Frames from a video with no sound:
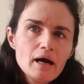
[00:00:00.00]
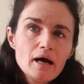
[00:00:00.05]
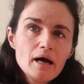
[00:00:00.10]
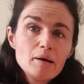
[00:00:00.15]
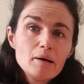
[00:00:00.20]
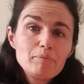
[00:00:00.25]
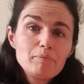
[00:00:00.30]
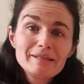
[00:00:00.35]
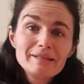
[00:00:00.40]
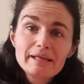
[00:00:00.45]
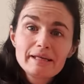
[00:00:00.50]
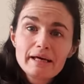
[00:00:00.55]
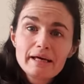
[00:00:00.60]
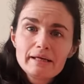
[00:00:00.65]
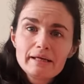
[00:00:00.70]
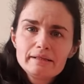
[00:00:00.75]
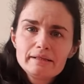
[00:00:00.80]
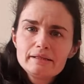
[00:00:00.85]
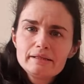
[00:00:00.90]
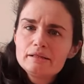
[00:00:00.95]
But
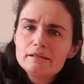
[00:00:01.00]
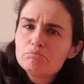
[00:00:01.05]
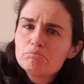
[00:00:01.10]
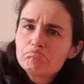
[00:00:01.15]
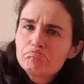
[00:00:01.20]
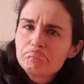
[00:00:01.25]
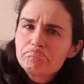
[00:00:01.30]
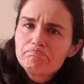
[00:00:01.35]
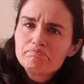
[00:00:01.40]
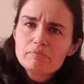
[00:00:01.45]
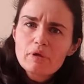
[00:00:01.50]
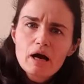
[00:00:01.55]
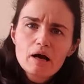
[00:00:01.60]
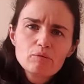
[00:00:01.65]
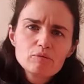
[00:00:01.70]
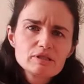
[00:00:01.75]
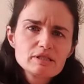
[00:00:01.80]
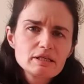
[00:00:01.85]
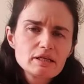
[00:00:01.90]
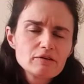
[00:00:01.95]
then I
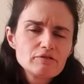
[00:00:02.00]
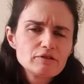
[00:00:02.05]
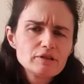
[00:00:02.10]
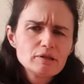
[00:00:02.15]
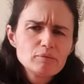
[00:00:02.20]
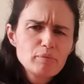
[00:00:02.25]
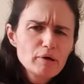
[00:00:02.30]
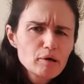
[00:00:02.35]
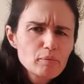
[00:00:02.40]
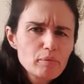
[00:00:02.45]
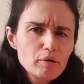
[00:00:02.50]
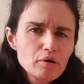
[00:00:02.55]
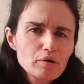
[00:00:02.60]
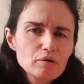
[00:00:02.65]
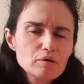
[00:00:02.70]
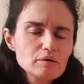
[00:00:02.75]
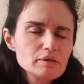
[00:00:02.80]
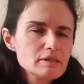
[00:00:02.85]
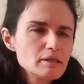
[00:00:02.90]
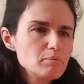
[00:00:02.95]
was gifted
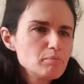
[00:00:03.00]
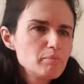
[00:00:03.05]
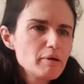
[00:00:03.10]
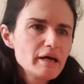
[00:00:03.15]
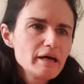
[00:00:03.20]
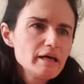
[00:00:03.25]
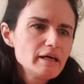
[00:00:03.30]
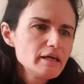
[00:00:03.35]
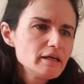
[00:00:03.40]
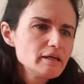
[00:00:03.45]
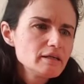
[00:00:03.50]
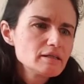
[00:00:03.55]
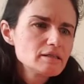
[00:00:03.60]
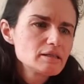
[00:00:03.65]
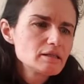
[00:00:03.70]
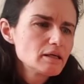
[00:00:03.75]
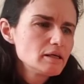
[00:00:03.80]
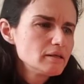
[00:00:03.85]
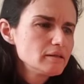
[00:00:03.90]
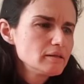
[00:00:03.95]
purples and pinks
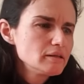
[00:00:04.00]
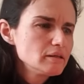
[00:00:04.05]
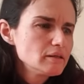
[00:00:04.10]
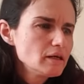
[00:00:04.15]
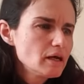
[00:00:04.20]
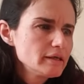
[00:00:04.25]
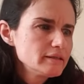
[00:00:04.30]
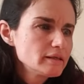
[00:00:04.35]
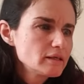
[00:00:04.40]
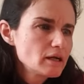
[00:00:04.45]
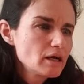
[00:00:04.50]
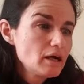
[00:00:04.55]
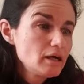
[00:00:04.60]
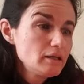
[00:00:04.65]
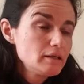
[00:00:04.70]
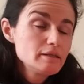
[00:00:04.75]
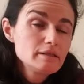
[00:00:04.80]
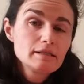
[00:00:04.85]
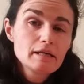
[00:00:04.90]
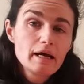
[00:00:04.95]
and other
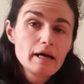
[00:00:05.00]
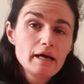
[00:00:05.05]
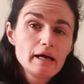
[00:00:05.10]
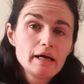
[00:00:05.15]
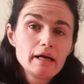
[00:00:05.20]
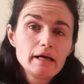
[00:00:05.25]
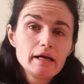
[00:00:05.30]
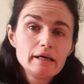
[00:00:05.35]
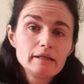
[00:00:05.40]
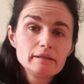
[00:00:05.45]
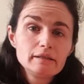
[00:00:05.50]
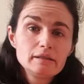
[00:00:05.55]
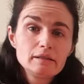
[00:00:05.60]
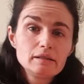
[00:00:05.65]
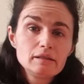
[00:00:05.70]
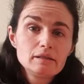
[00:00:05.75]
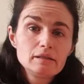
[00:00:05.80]
colors, and